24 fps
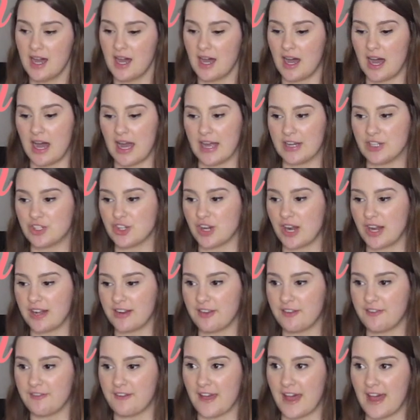I try to
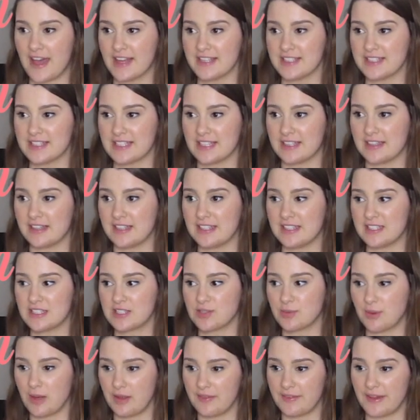fast at least
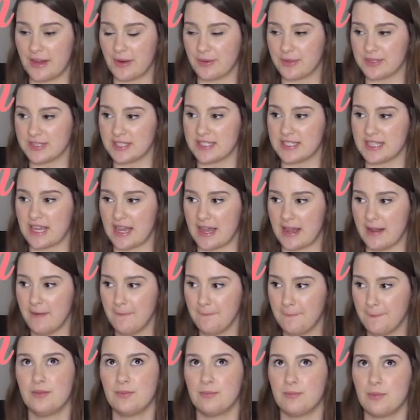12 hours a day.
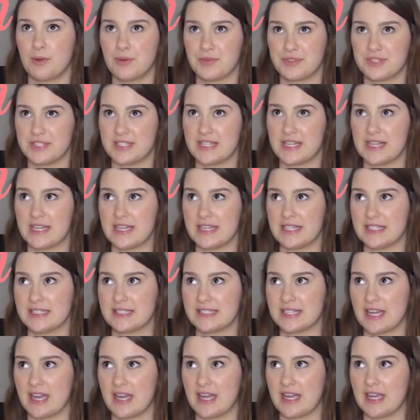Most days
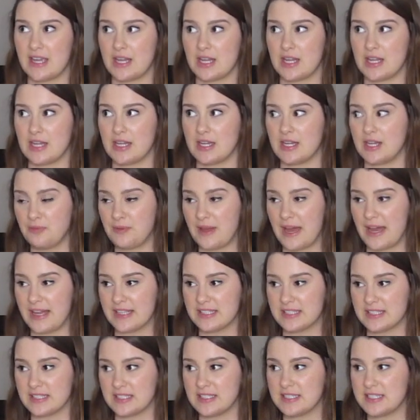I
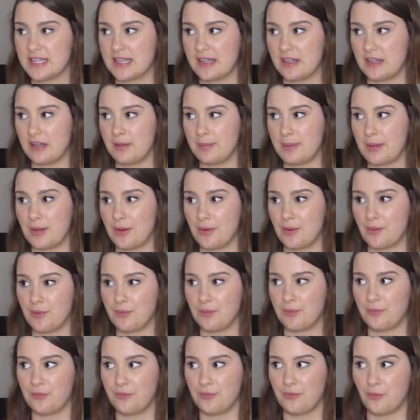fast until about
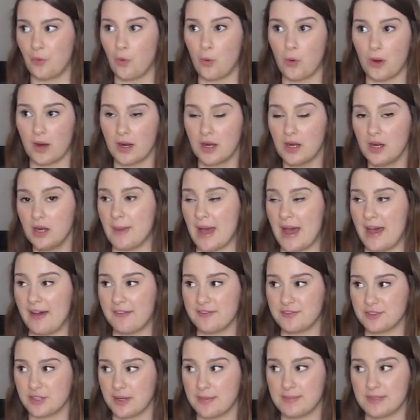4
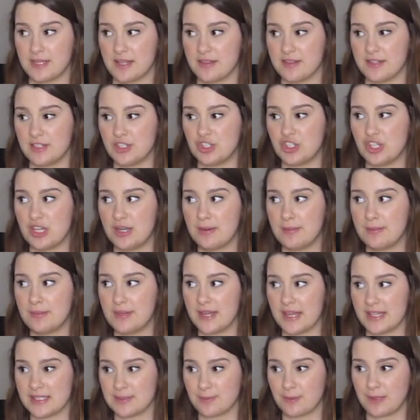after I'm done the gym.
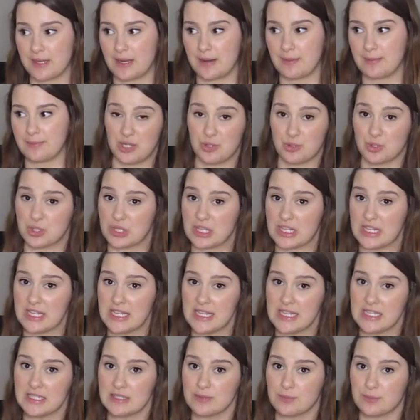That's when I usually
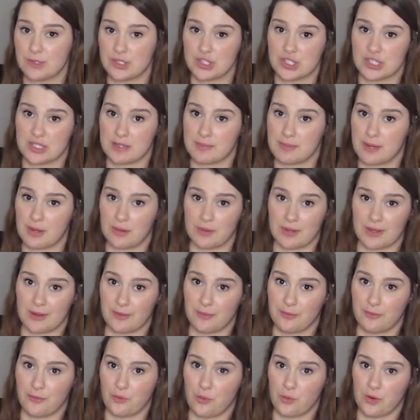eat, which is about like
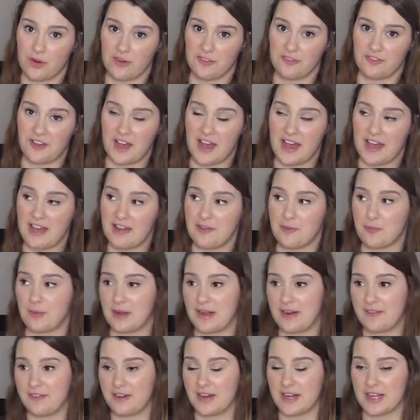4 or 5
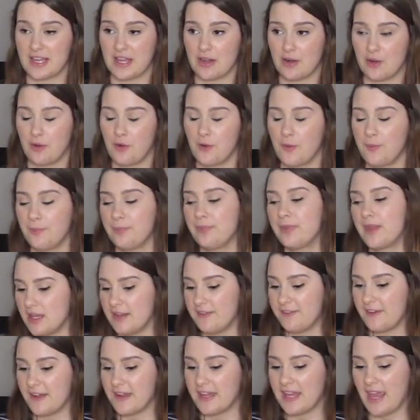whenever I get home.
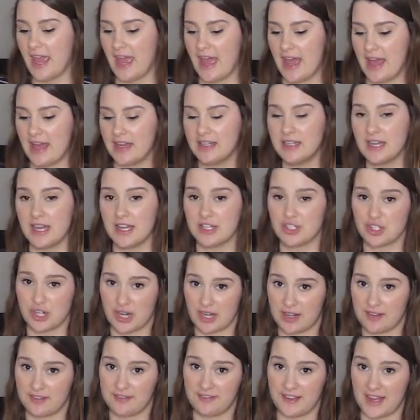If I can, I try
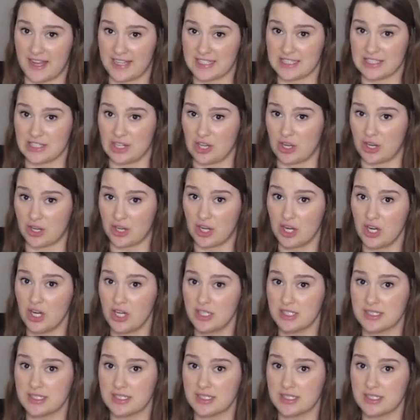to fast longer.